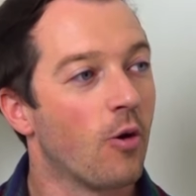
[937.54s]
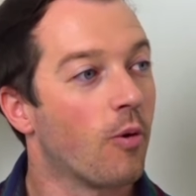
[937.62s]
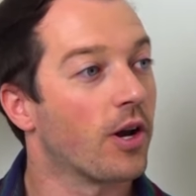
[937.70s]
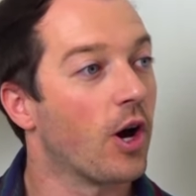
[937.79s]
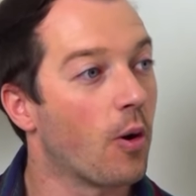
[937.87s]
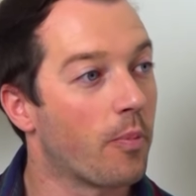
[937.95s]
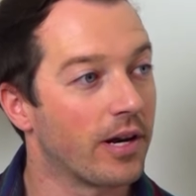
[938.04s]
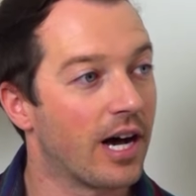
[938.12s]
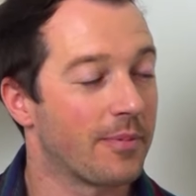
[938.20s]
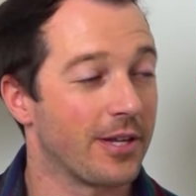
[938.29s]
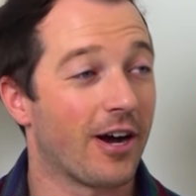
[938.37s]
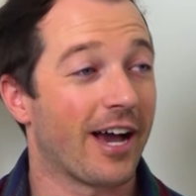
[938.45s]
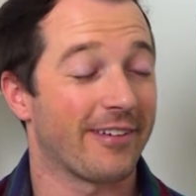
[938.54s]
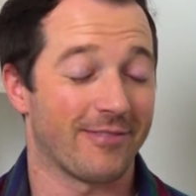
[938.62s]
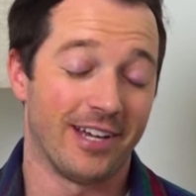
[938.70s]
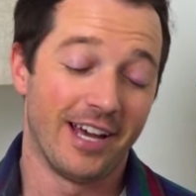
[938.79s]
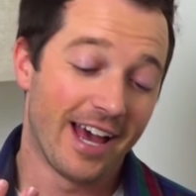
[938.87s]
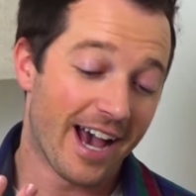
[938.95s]
want to open up. You know,
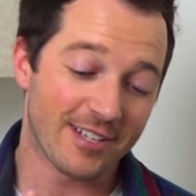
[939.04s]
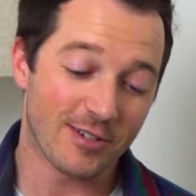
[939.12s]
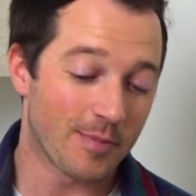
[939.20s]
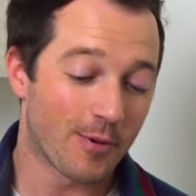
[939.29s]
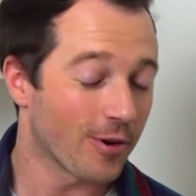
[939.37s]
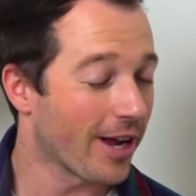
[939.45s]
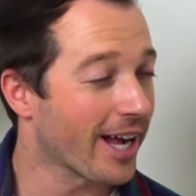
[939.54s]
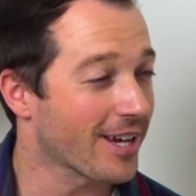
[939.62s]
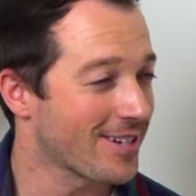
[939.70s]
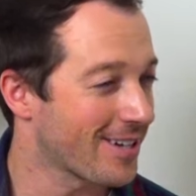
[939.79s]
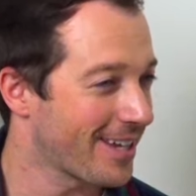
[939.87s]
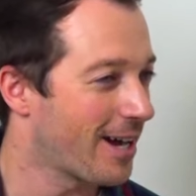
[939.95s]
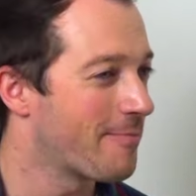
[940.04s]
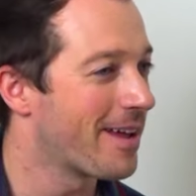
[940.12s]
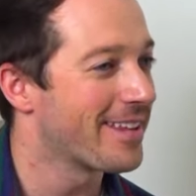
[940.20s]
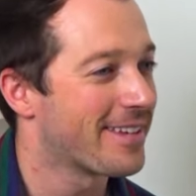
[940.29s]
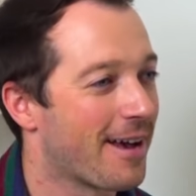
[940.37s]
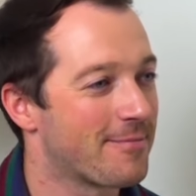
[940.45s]
as a reporter, I got shut down
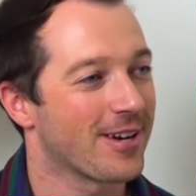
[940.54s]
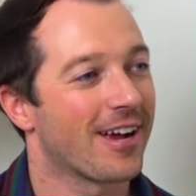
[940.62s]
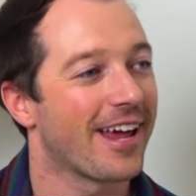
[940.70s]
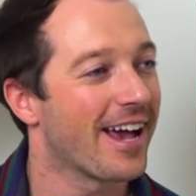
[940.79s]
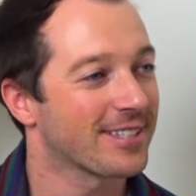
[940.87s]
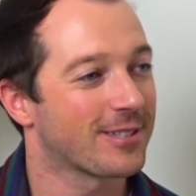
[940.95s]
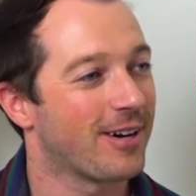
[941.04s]
many times trying to ask